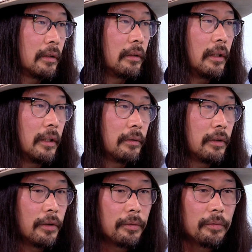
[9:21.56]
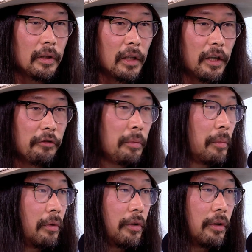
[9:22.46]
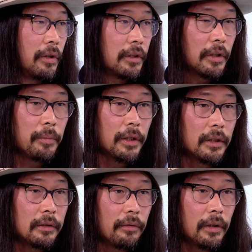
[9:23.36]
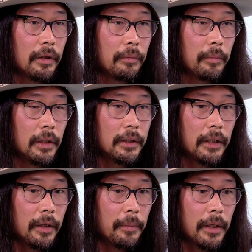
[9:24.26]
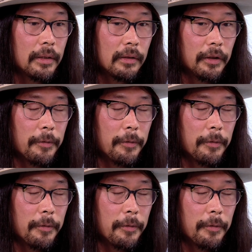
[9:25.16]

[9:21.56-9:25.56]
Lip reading: Yeah, so a lot of people know Incheon because of the military base.